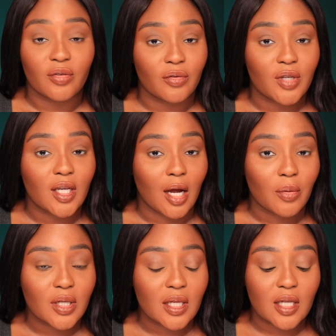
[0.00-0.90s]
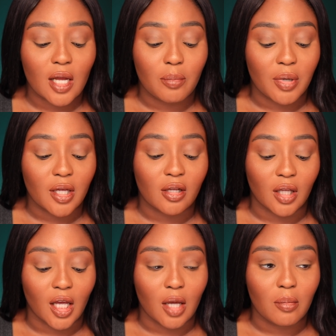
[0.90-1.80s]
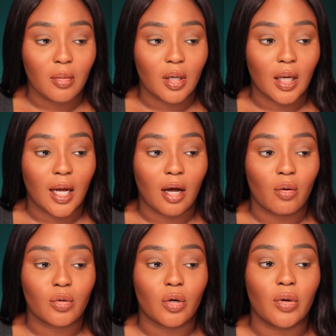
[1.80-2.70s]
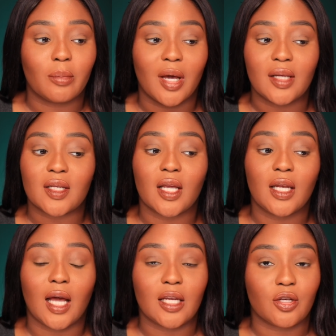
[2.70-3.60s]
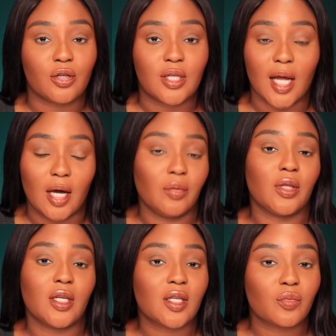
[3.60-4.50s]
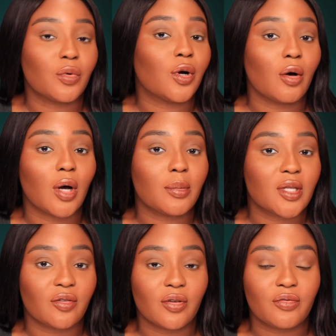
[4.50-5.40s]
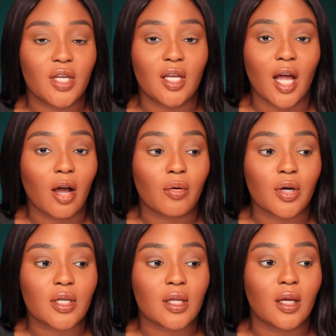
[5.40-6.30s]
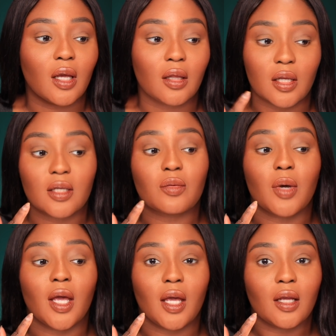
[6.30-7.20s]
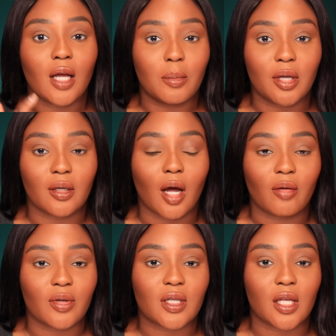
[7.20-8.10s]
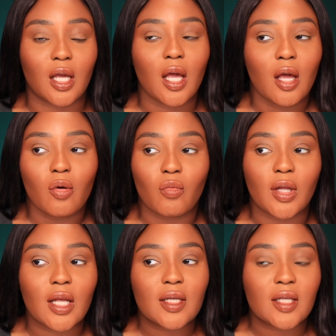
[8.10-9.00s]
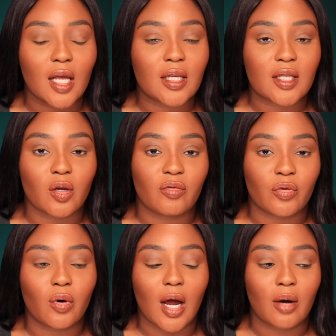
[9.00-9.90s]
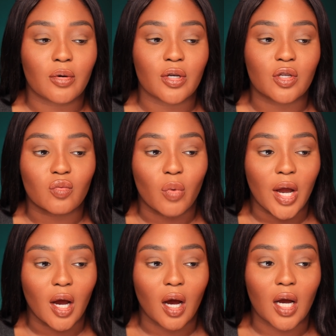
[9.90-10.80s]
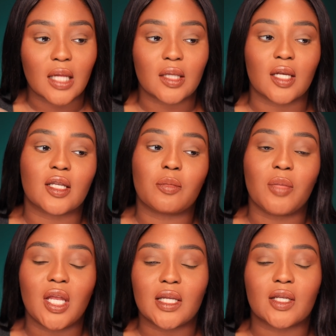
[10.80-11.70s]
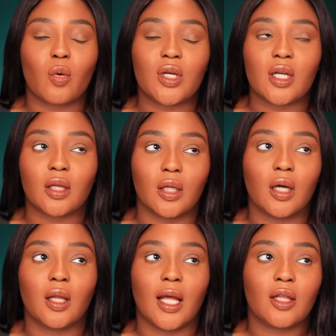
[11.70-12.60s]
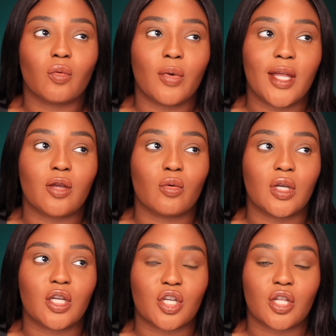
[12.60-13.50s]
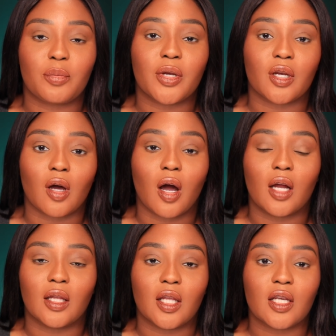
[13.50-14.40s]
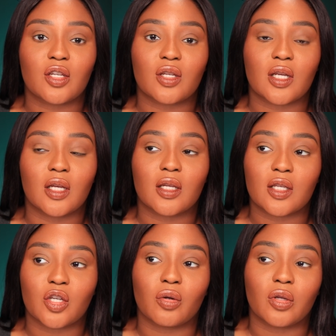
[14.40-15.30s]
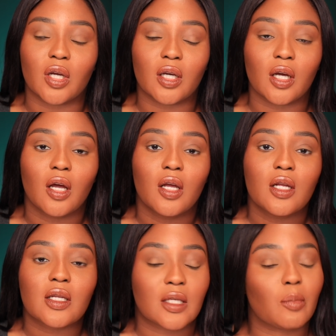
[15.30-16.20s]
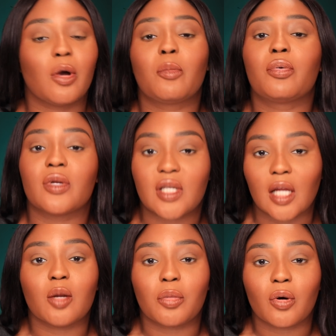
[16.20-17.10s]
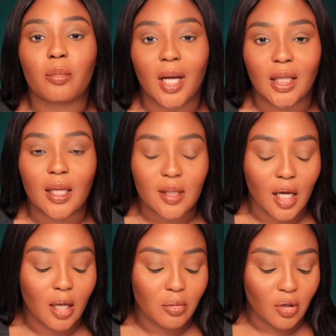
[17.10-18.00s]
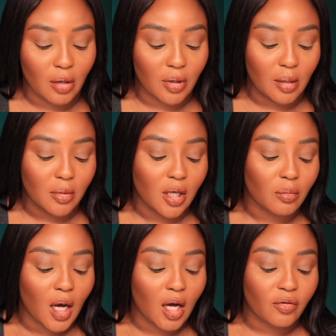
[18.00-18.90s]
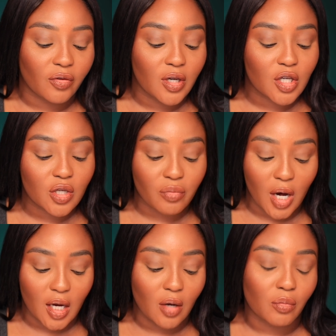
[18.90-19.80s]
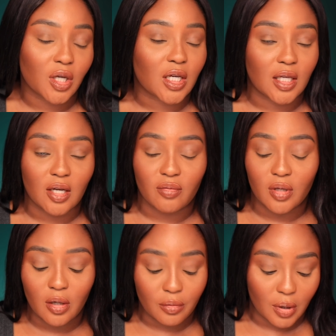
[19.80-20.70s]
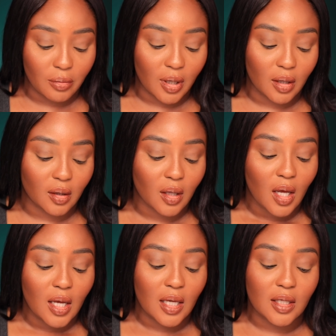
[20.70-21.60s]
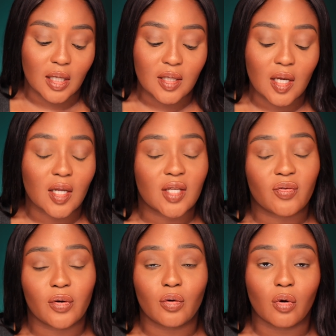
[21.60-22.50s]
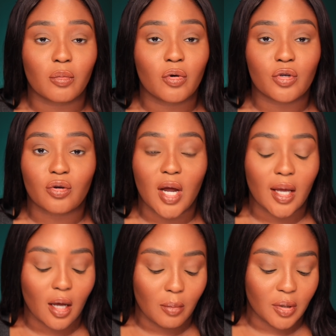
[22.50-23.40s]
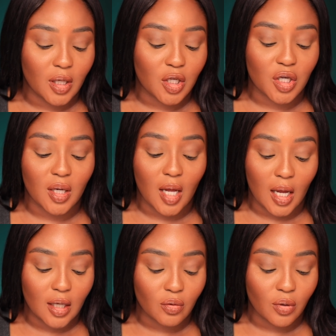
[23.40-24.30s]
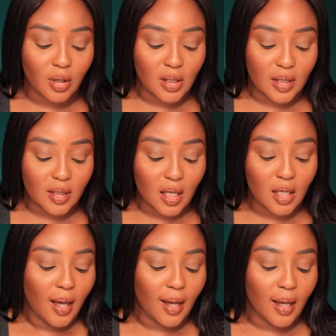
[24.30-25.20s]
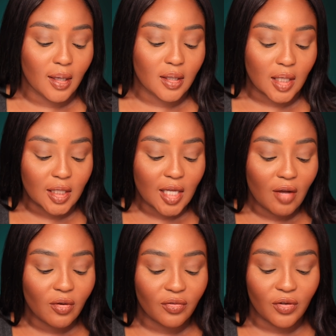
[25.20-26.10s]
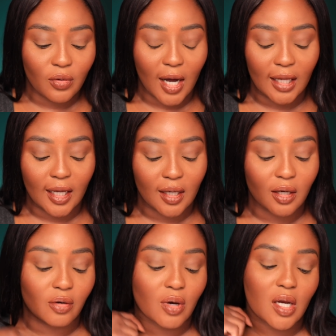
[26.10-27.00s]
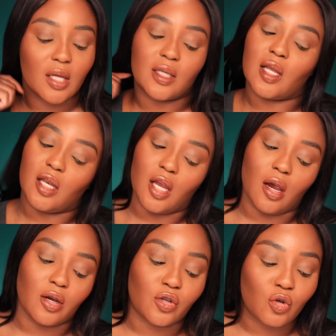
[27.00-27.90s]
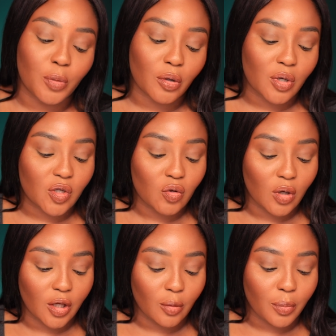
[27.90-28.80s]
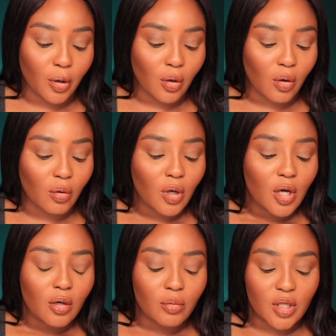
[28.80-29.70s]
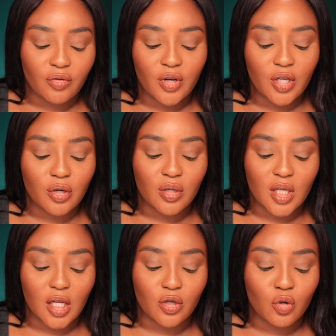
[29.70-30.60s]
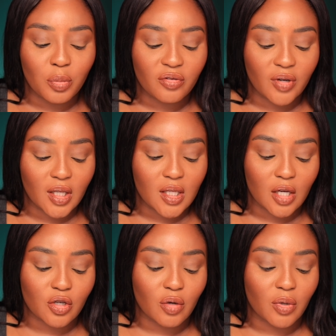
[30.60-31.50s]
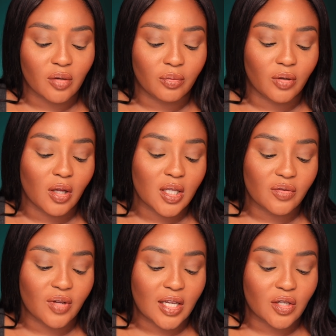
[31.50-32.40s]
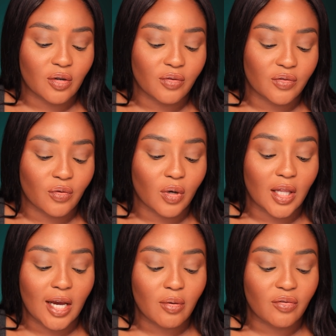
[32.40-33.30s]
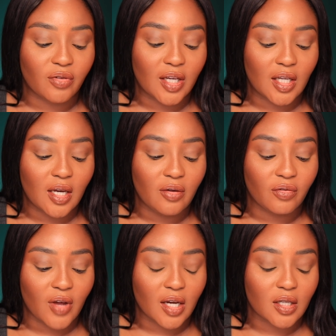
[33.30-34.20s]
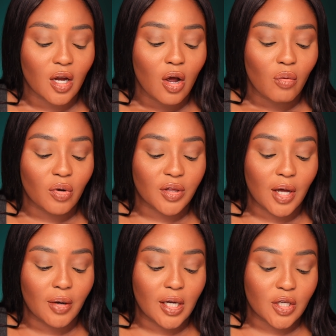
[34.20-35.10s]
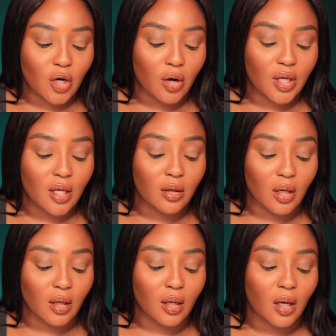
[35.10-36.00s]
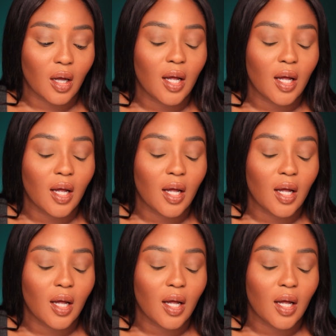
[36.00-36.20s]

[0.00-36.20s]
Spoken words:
15 hours is a big claim. Now, knowing my skin, I doubt this will go up to 15 hours looking this way. I mean, obviously, when they say several hours wear, it doesn't mean it's going to look like the way you initially put it on. I think it's just gonna still look somewhat presentable by that time. You get what I mean? Finish is radiant, which I definitely agree with. It does say that it's for normal, dry combination and oily skin. And it does have a few highlighted ingredients in here. Super crystal clear pearl, which features a super fine texture with a flawless flat surface for a light reflecting effect without a chalky look.